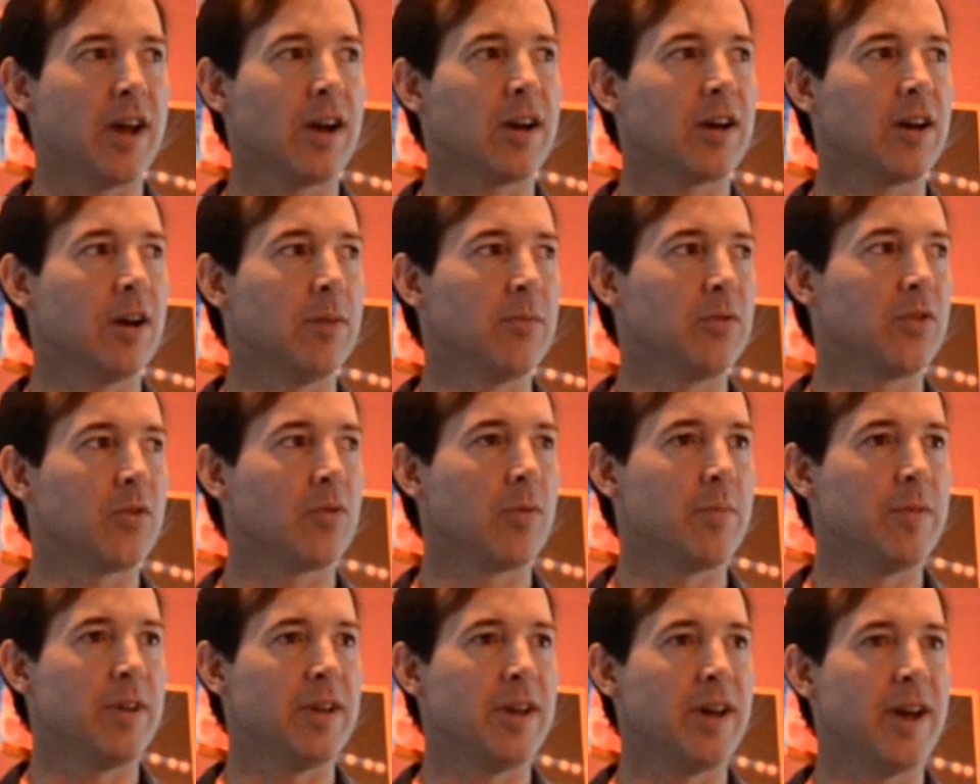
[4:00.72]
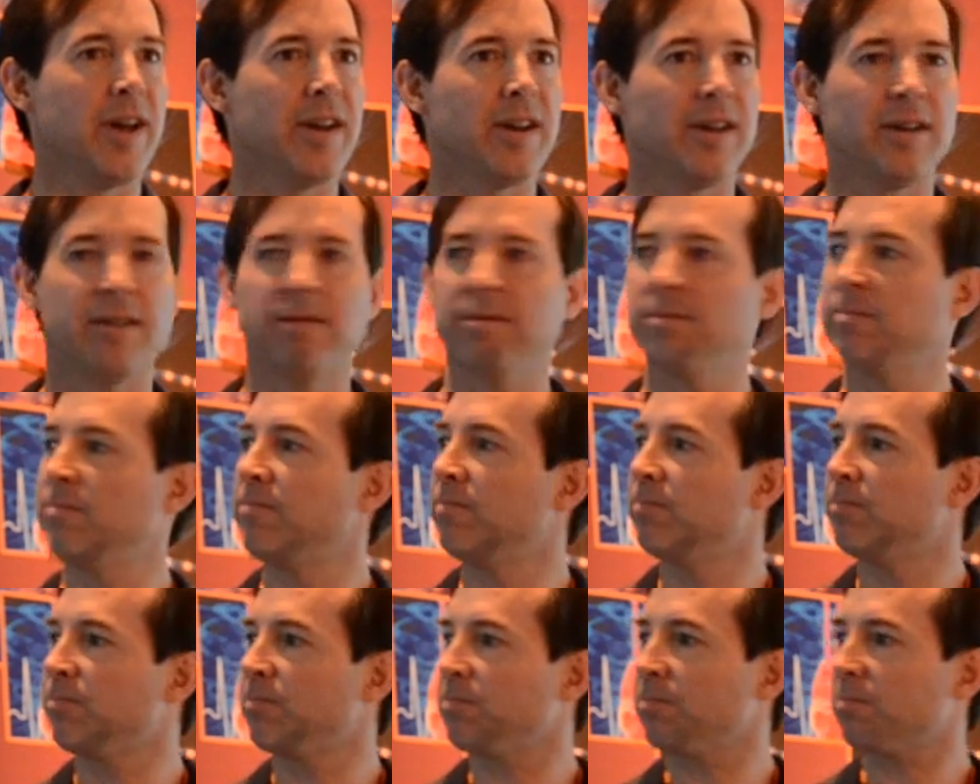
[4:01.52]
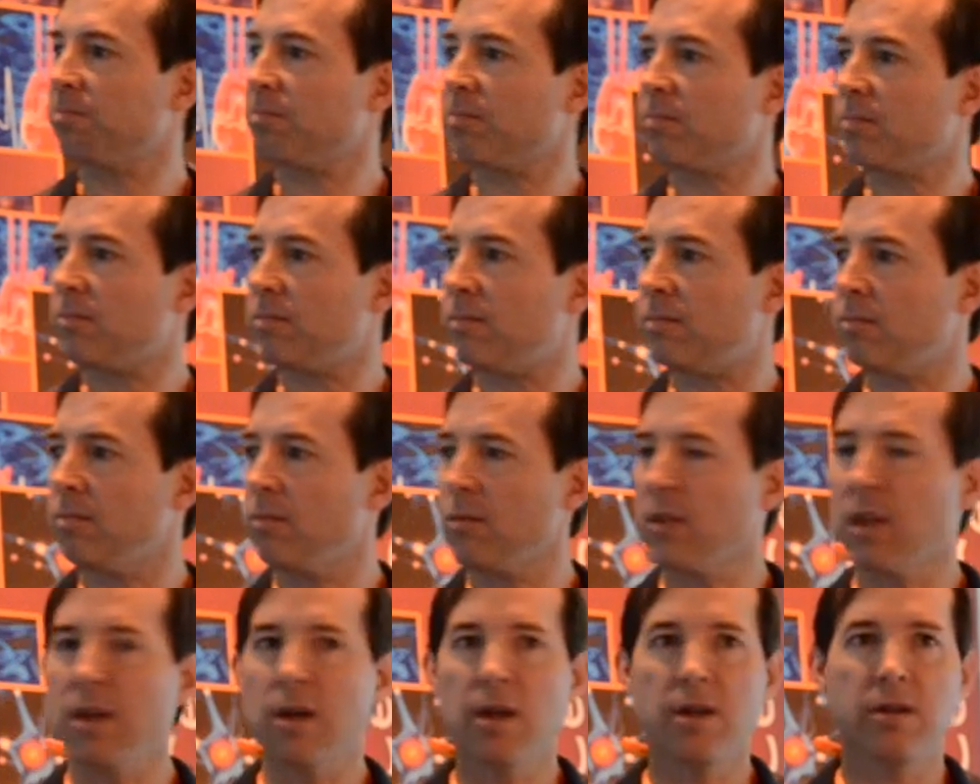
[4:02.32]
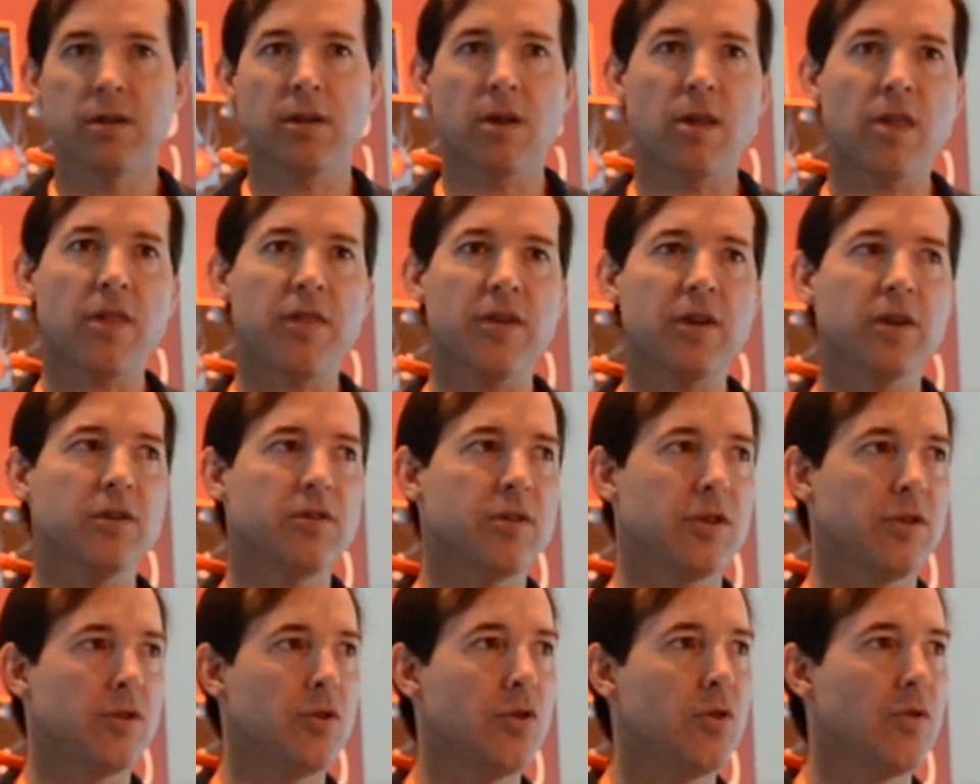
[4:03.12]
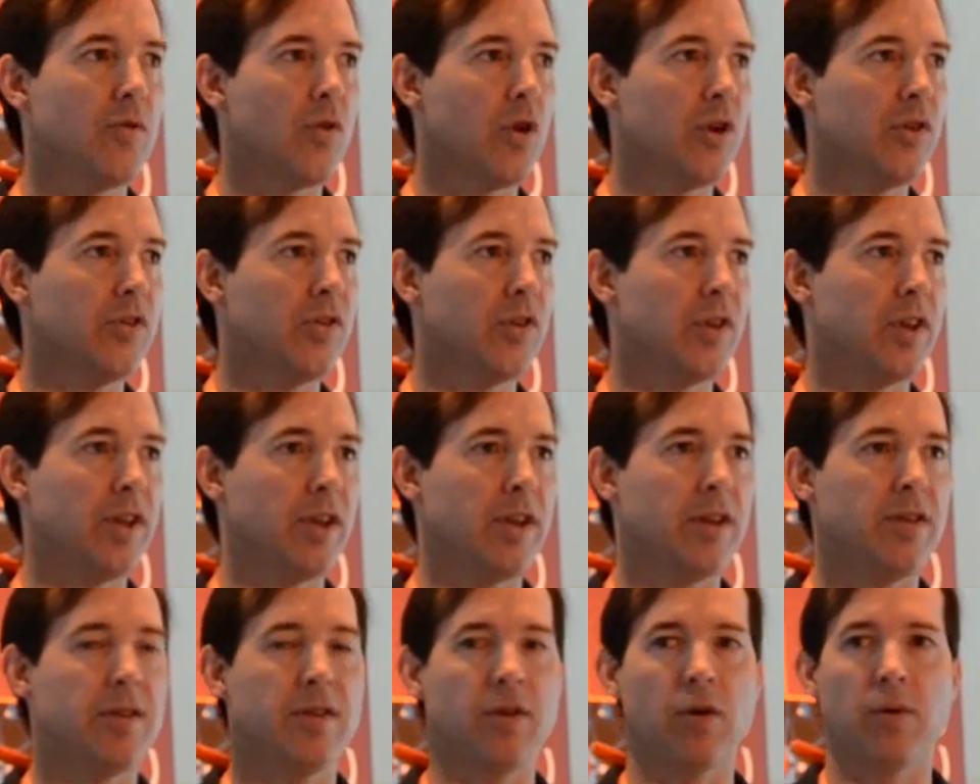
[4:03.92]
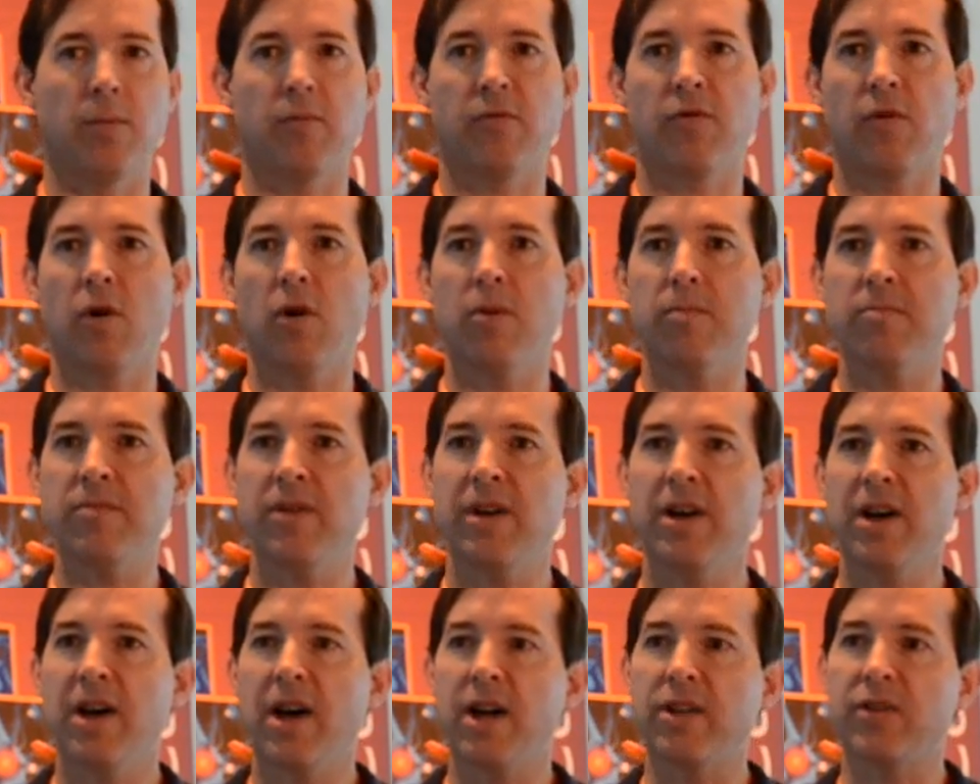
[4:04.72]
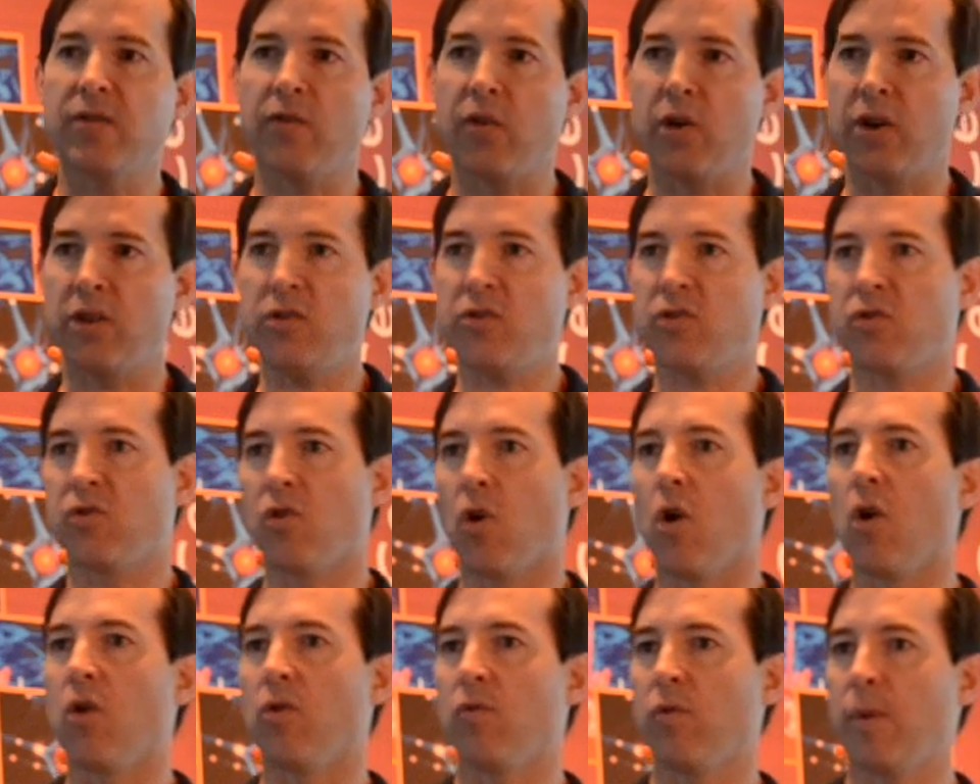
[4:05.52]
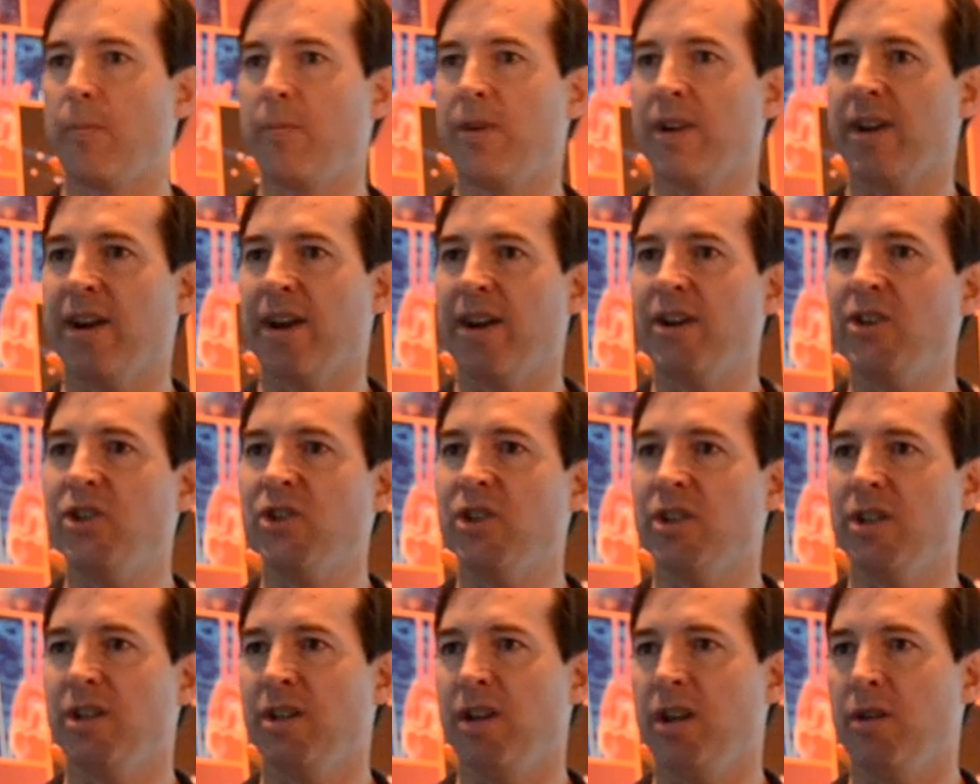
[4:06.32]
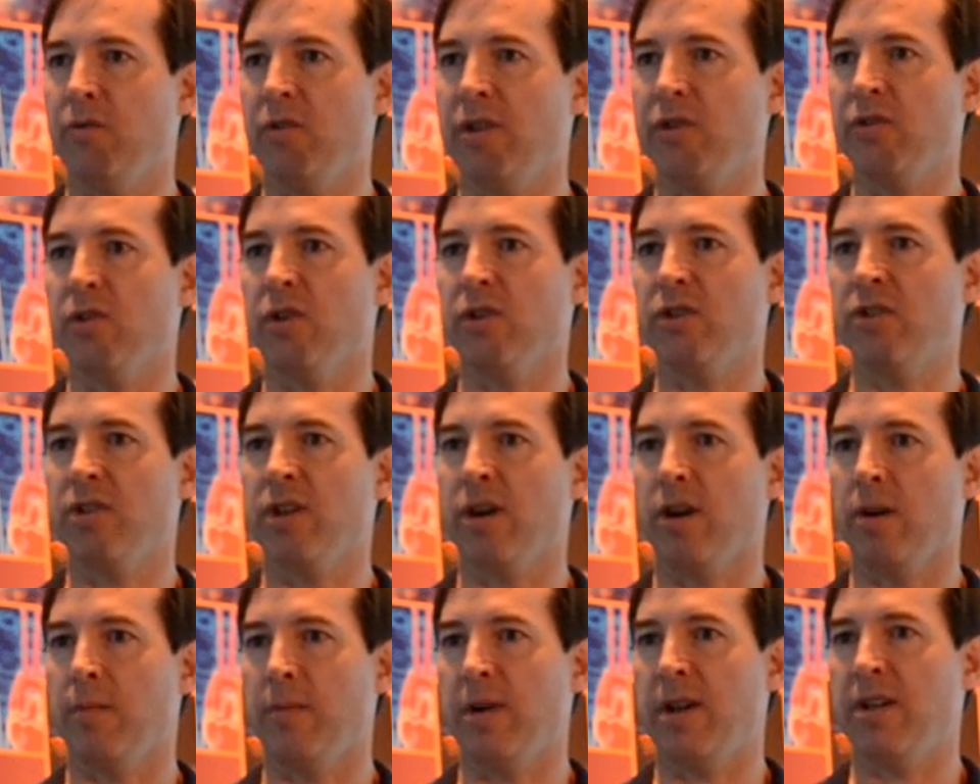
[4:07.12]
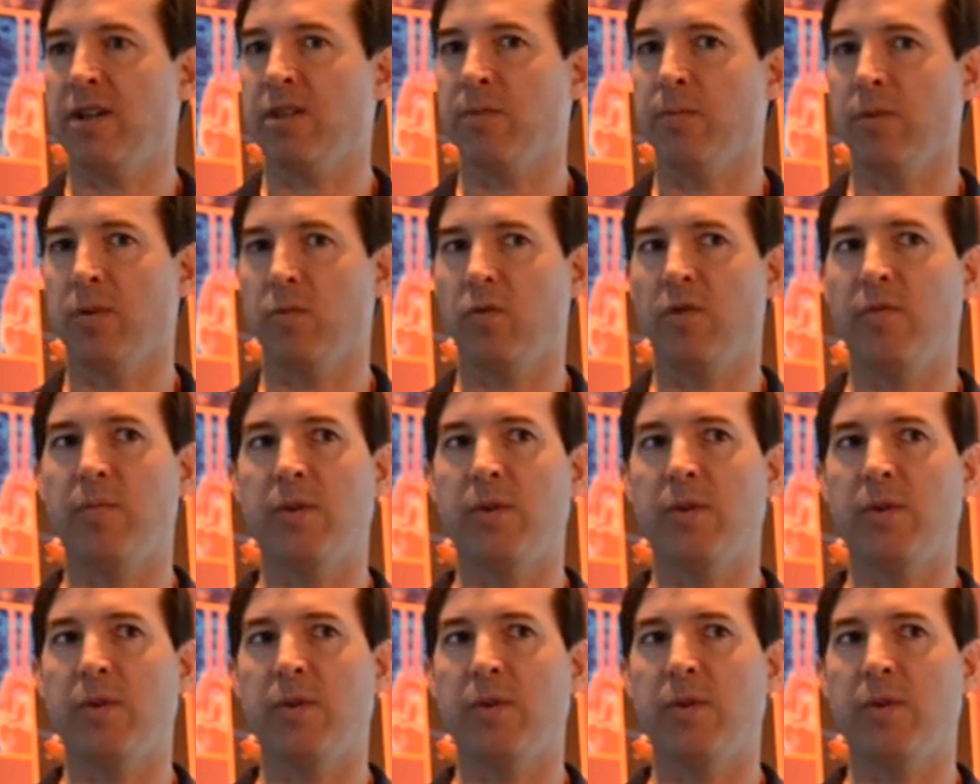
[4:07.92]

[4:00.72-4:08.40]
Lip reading: outcomes from the data. The other thing is that the university that I'm from has a very strong reputation in research data management.